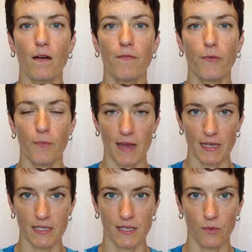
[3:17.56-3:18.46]
For
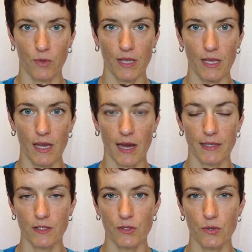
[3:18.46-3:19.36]
Madison, we
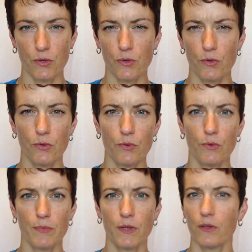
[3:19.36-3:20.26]
got to
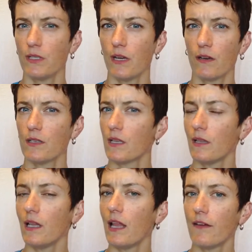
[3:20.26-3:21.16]
Monona Terrace a
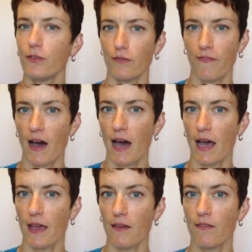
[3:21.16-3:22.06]
little after
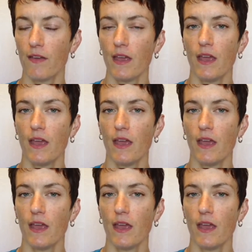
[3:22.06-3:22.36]
5,